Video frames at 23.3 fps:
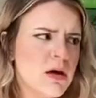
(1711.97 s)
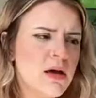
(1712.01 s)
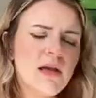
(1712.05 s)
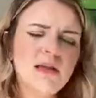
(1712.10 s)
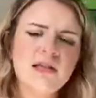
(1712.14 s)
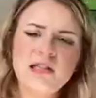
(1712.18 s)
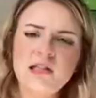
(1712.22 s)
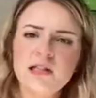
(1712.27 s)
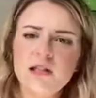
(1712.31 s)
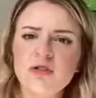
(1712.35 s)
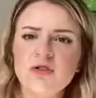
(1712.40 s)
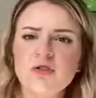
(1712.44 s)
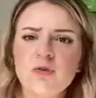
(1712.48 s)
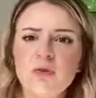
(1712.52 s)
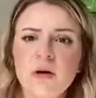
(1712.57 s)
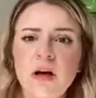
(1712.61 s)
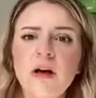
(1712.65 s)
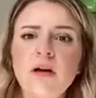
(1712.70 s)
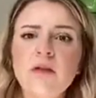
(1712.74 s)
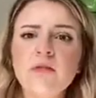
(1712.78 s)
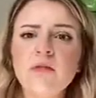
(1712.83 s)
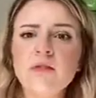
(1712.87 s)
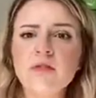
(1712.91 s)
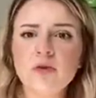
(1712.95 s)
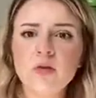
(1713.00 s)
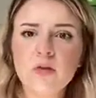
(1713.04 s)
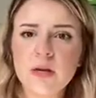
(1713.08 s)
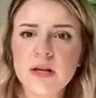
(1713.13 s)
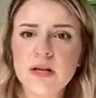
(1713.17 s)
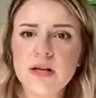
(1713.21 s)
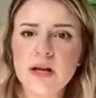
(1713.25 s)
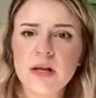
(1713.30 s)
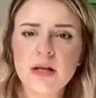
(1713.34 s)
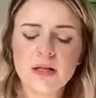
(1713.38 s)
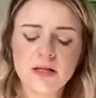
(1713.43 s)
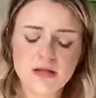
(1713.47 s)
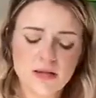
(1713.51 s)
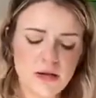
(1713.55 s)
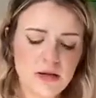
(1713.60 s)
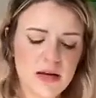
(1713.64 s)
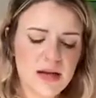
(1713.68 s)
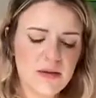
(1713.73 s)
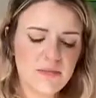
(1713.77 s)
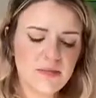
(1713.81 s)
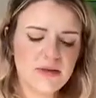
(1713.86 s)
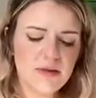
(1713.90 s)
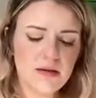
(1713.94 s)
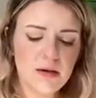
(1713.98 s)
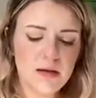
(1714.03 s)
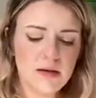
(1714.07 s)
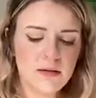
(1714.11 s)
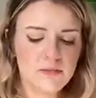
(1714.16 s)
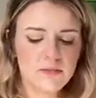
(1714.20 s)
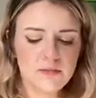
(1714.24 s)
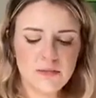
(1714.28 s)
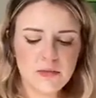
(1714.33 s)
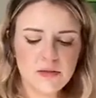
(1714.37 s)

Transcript: either $12 or $20 on Amazon,